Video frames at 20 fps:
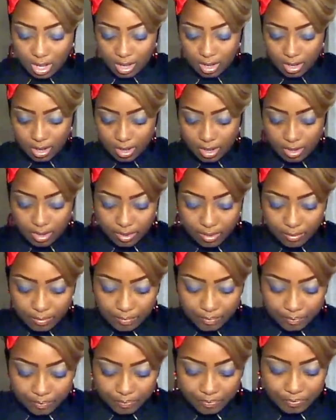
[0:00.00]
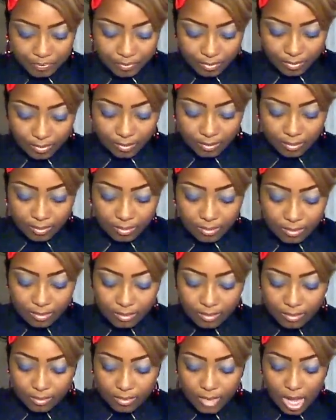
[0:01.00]
um
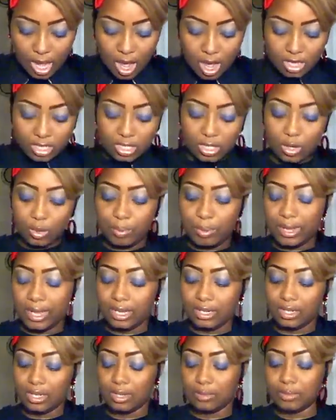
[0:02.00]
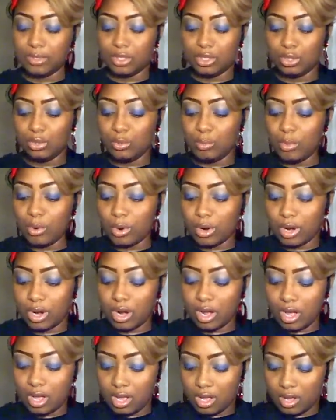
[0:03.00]
I also picked up two
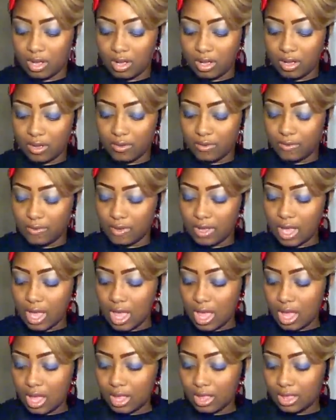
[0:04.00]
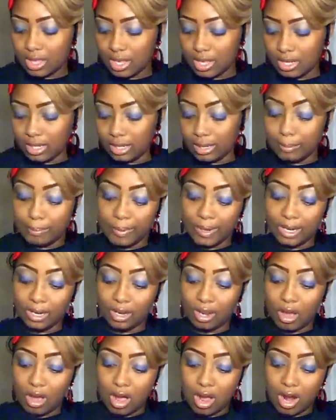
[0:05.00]
more of the Lip
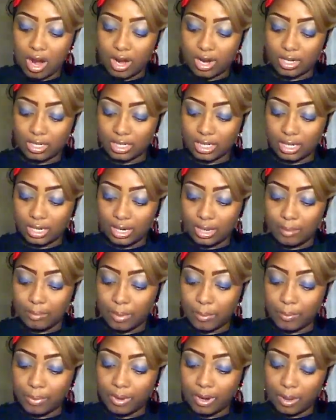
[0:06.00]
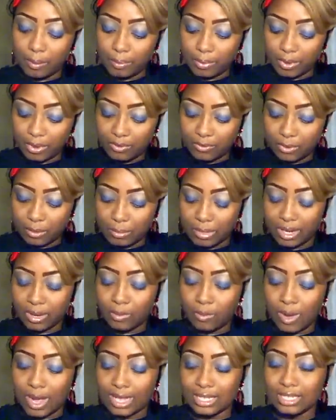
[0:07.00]
Enlarge Large Lip Plumper from
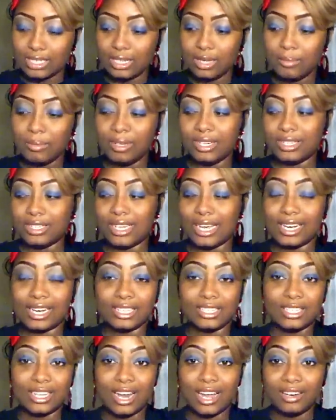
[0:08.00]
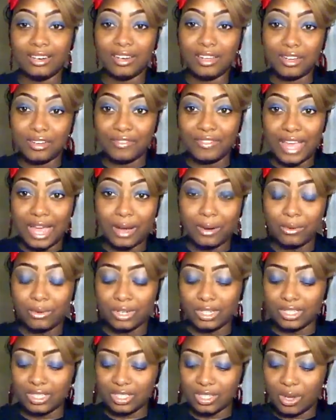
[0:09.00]
NYC because like I said I love that
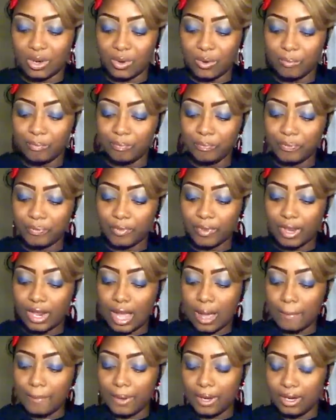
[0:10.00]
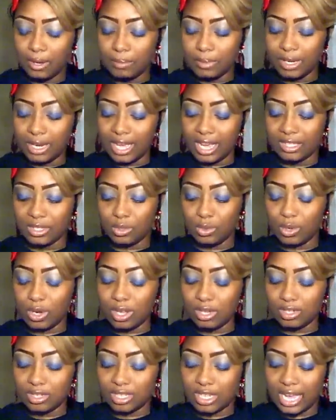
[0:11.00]
one so I picked up the last two
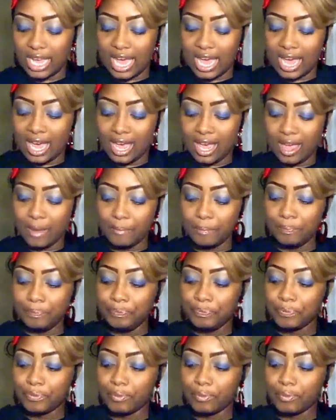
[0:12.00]
colors they had